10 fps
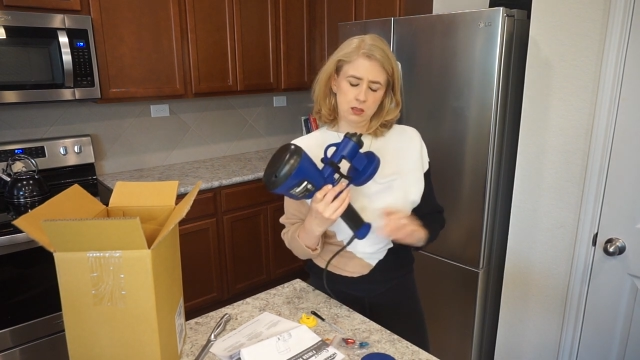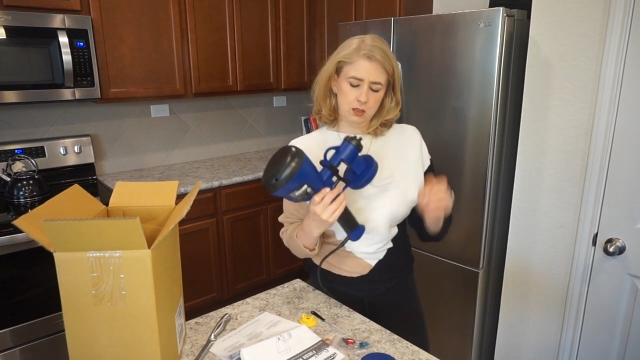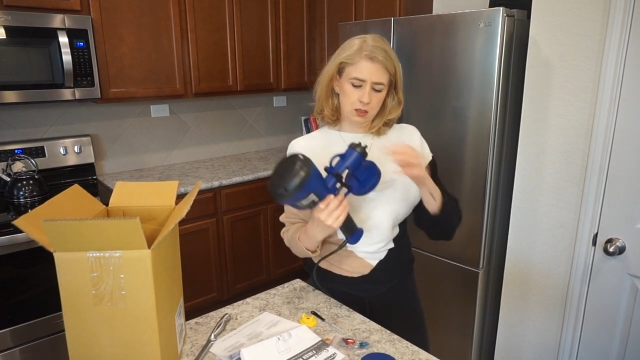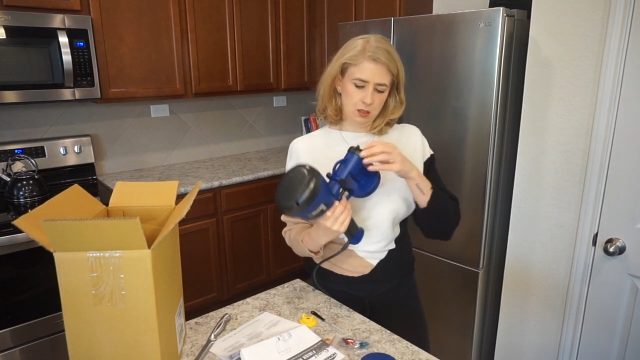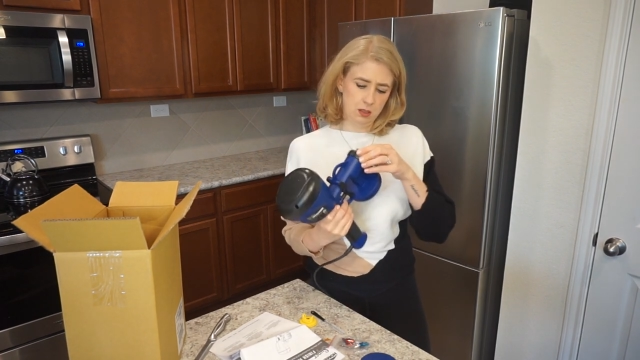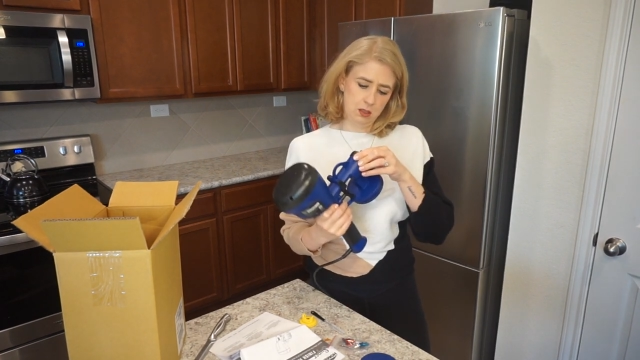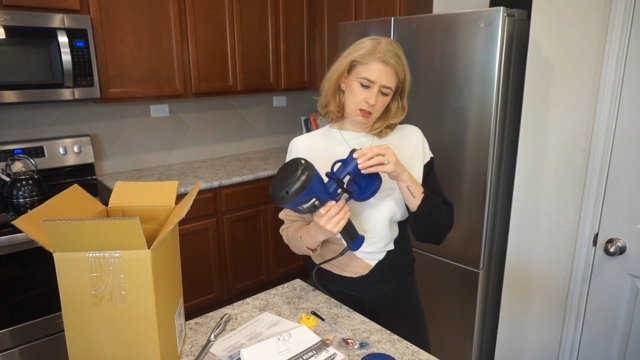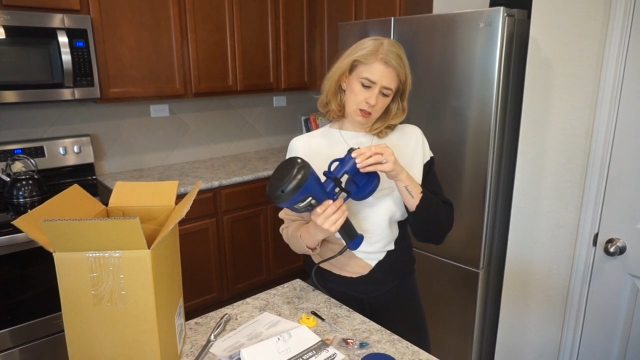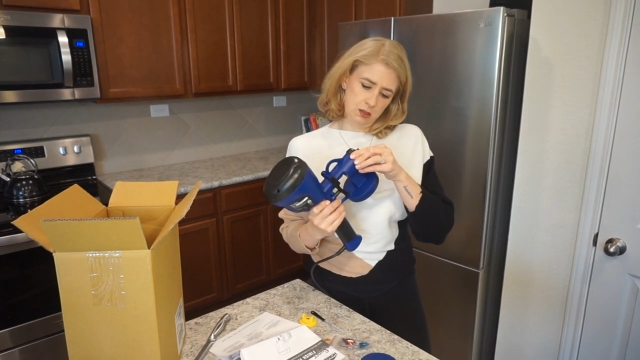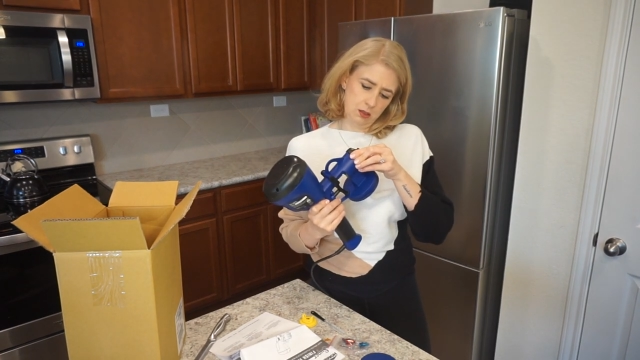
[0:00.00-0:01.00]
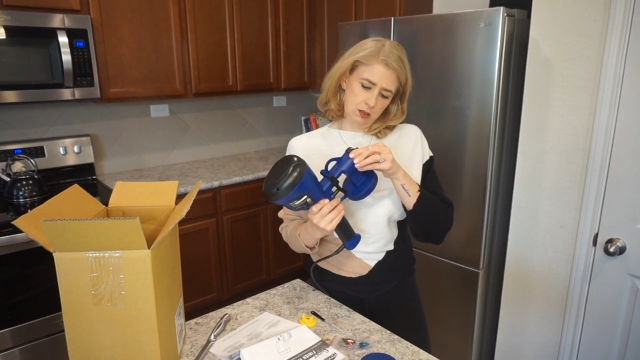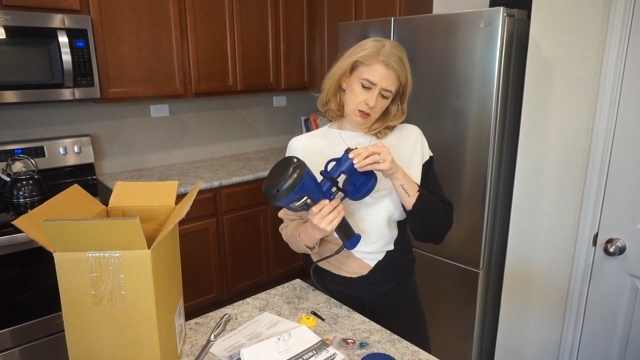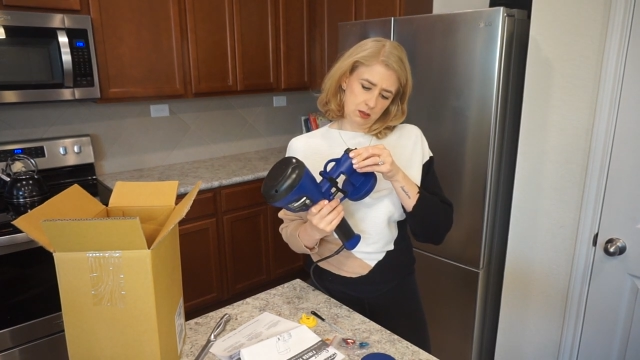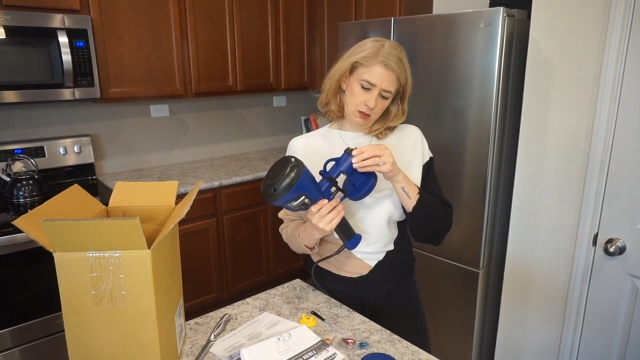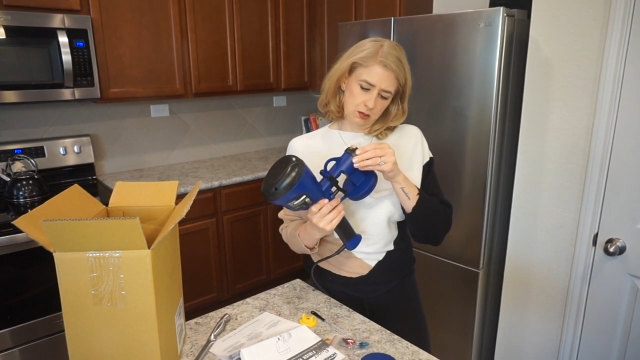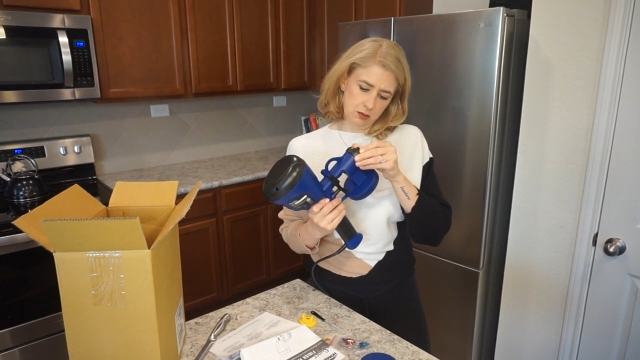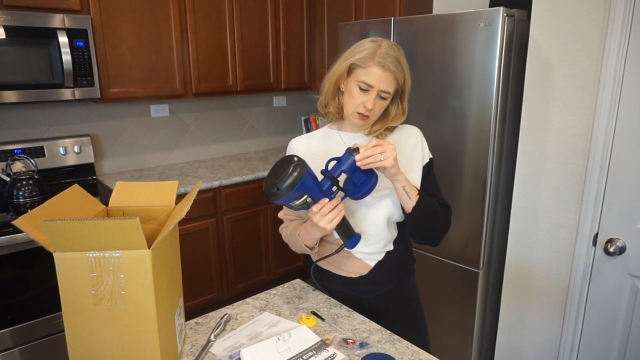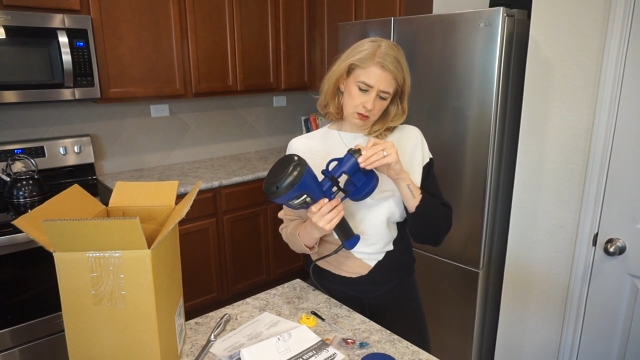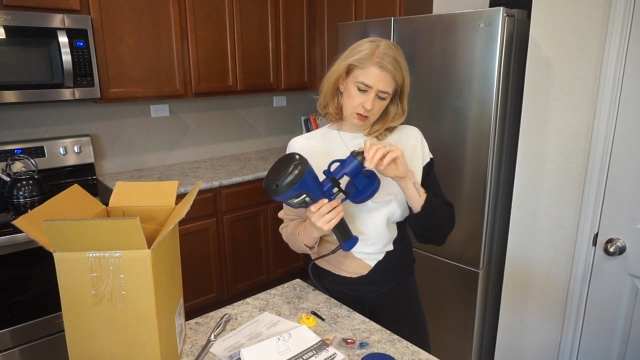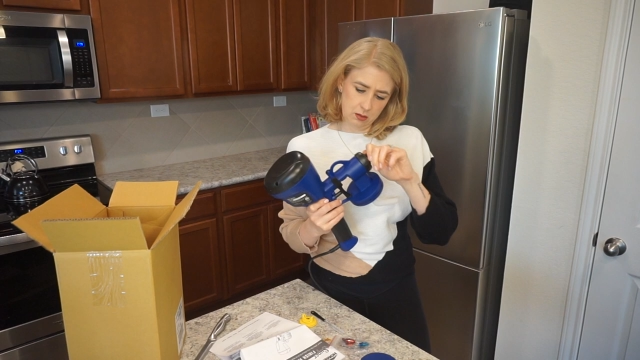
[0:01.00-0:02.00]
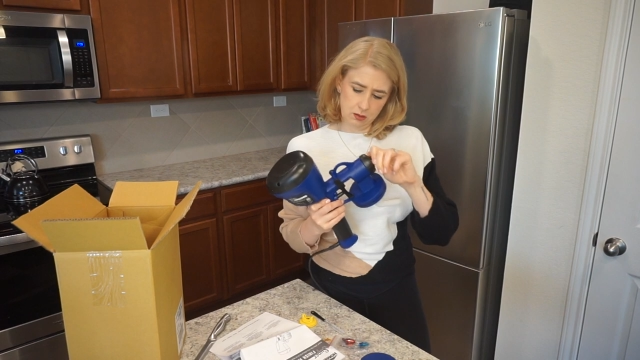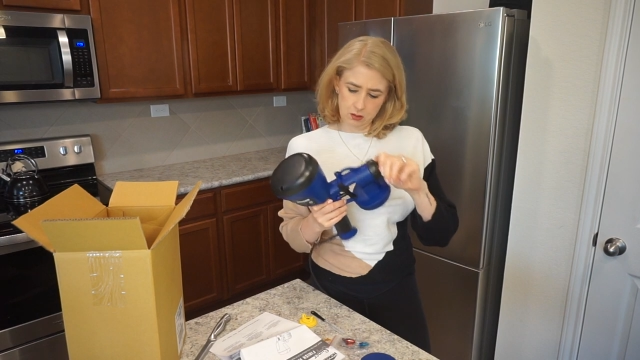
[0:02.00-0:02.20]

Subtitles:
(no one is talking)